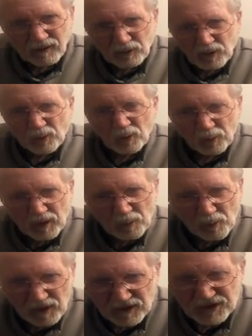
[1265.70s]
we
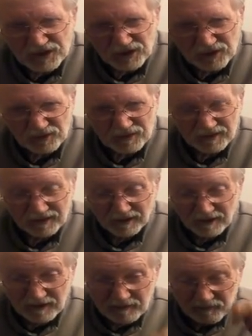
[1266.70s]
want you
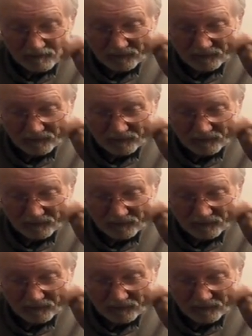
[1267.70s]
to